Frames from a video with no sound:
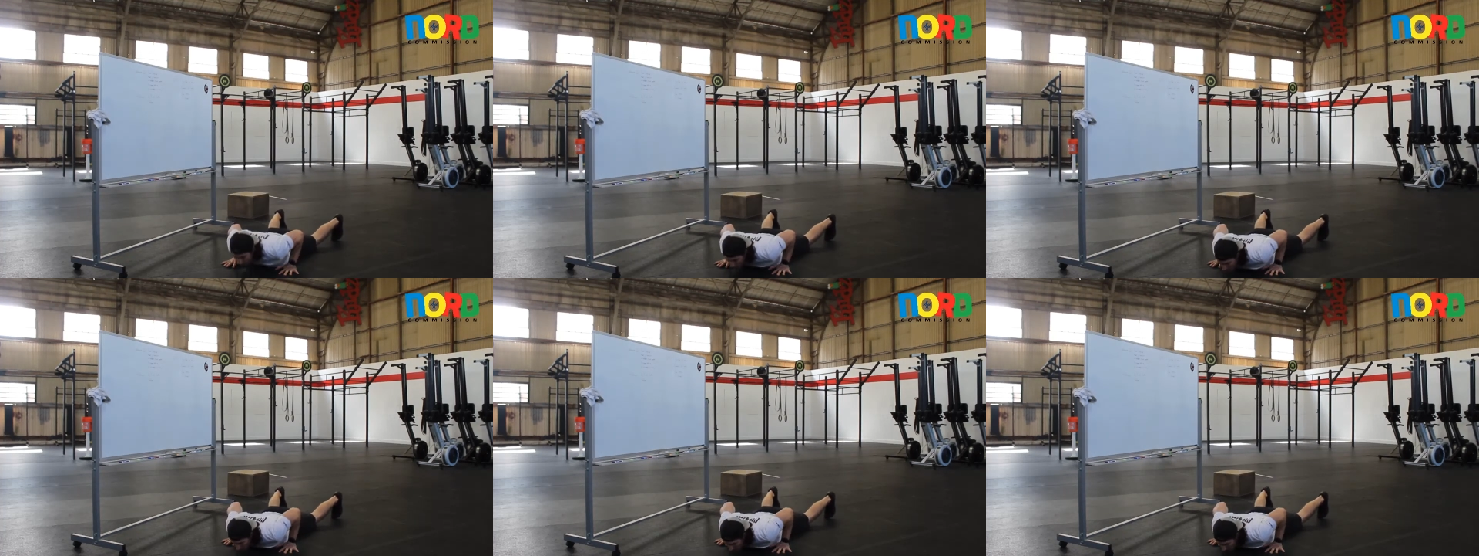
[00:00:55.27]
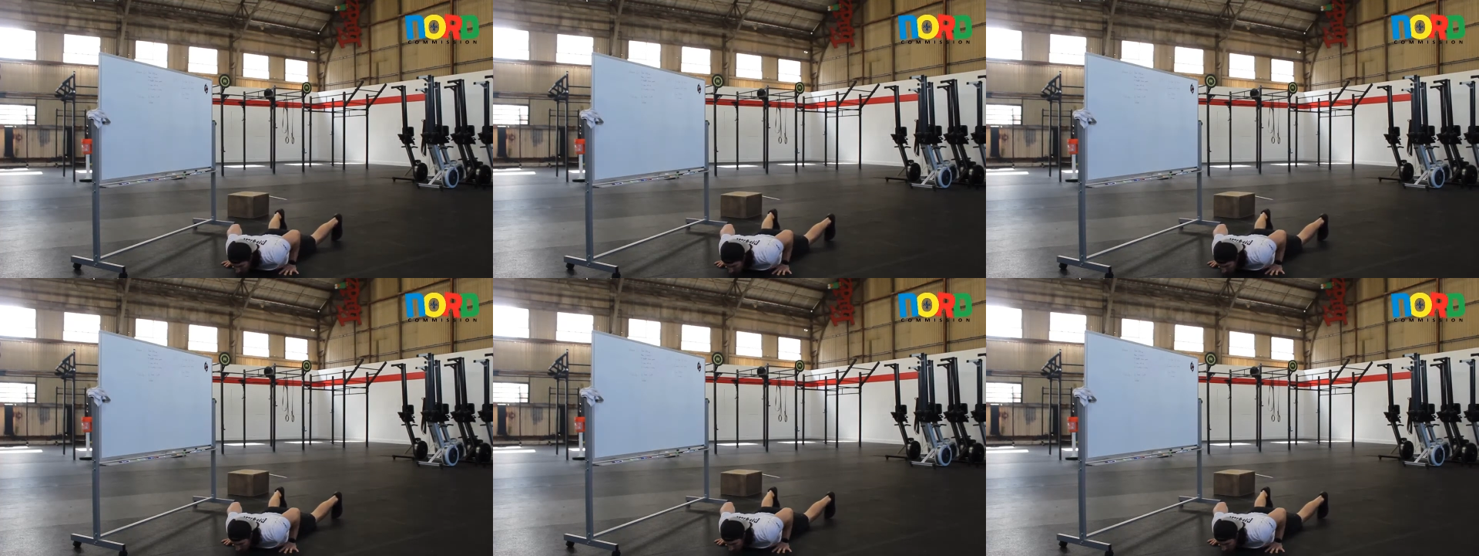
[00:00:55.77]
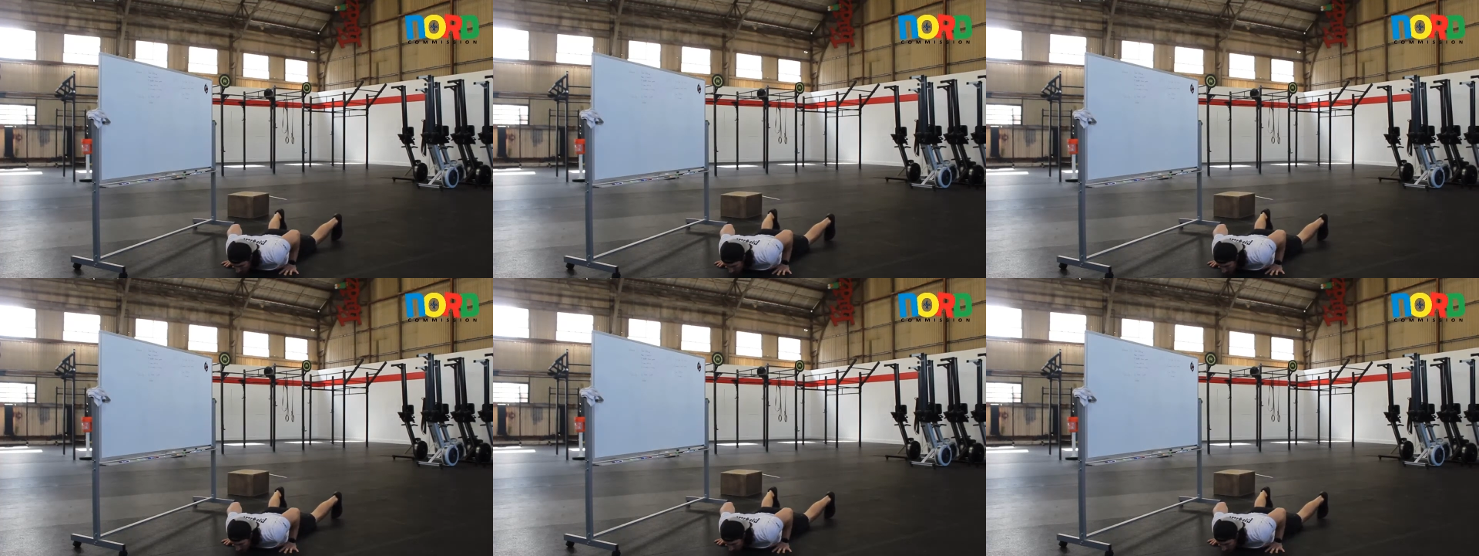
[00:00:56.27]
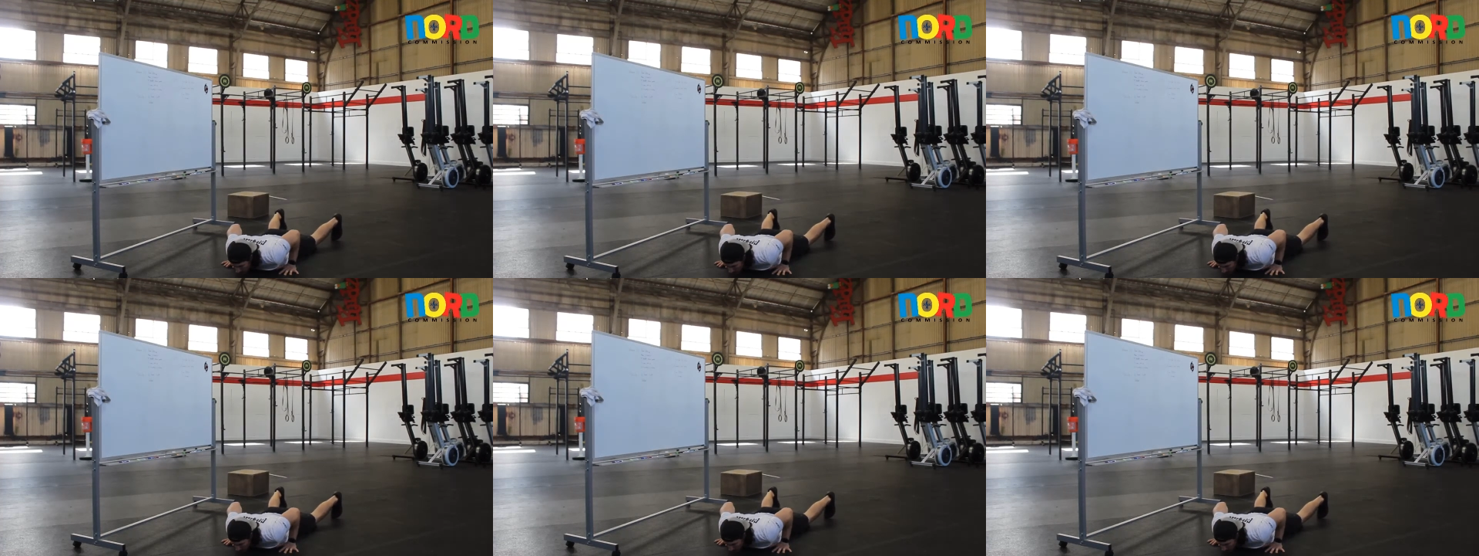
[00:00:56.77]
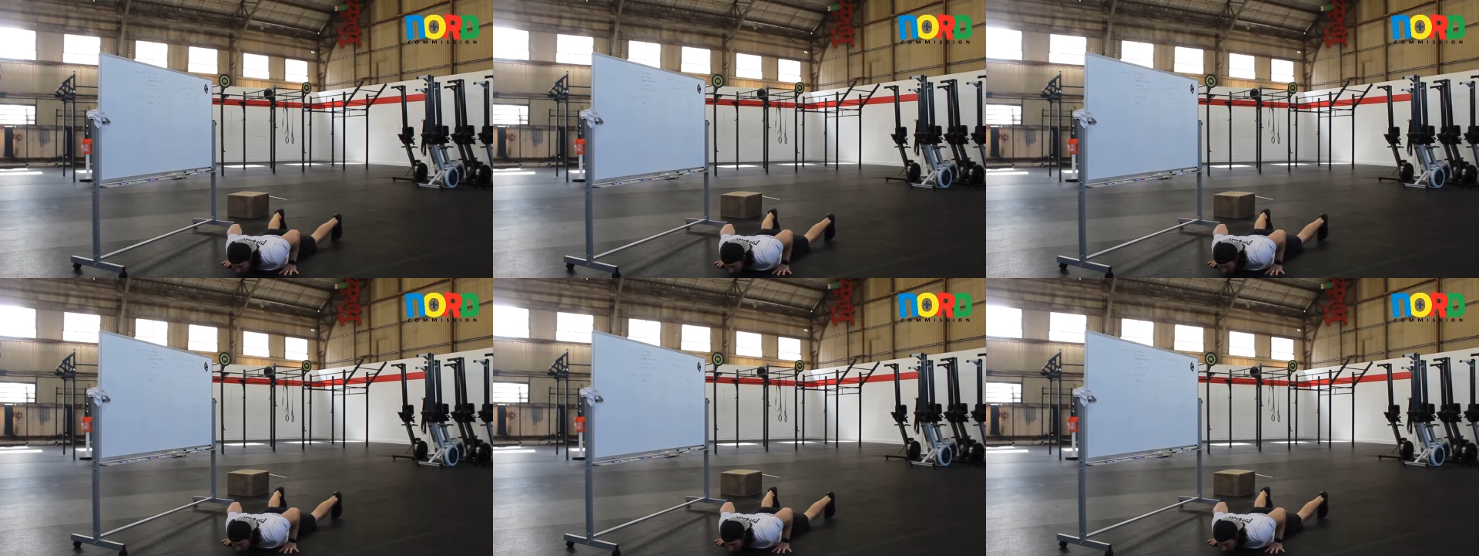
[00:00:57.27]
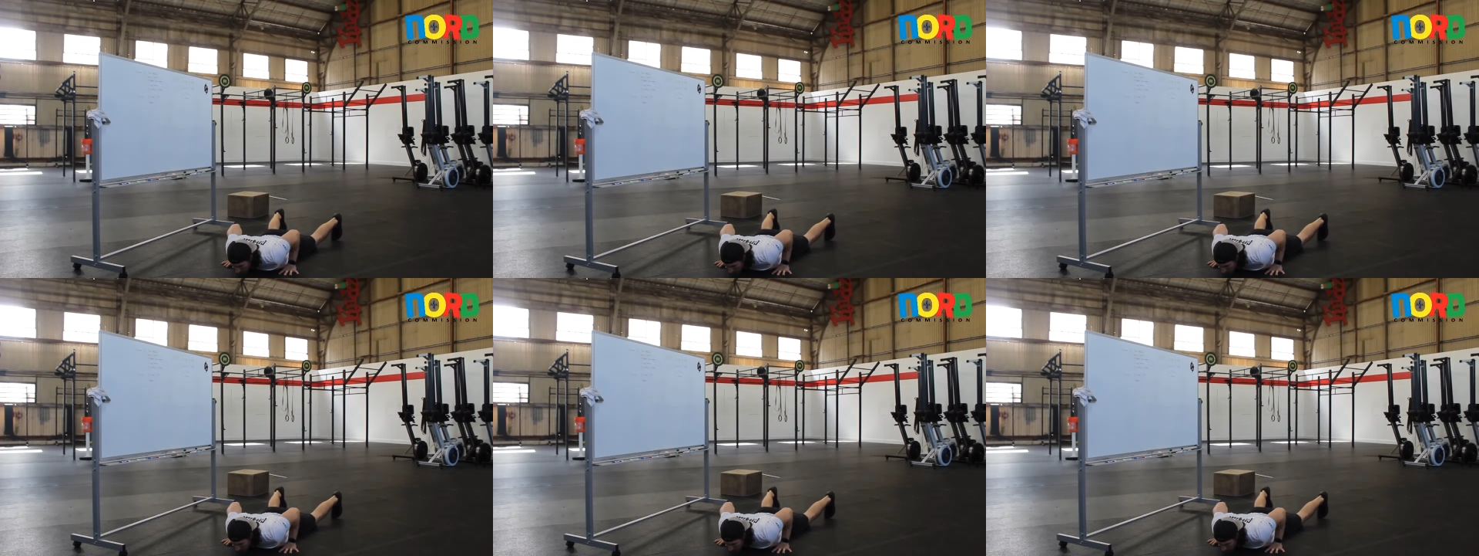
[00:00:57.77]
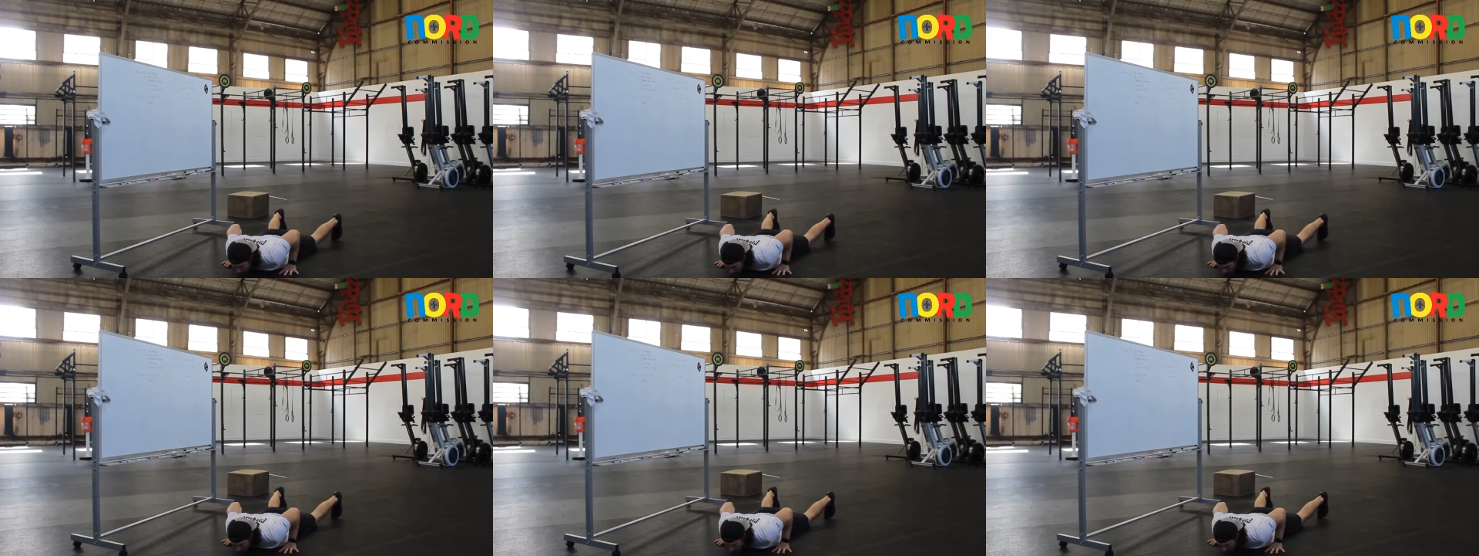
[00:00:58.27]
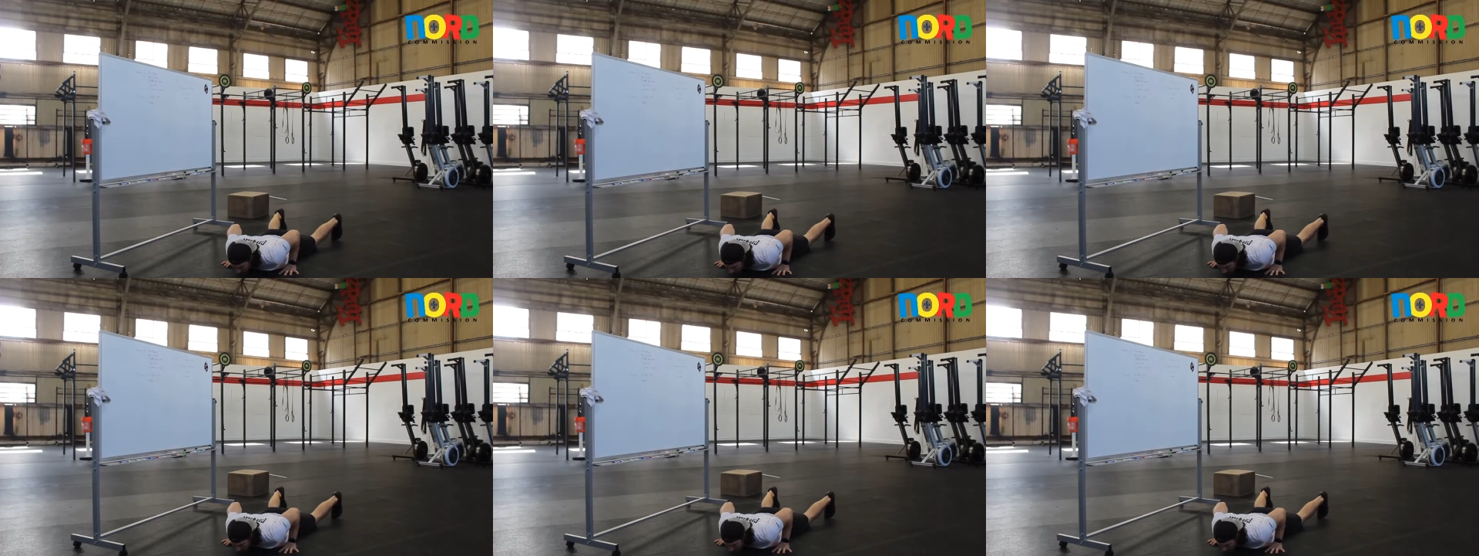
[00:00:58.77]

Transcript: [unreadable: no face in view]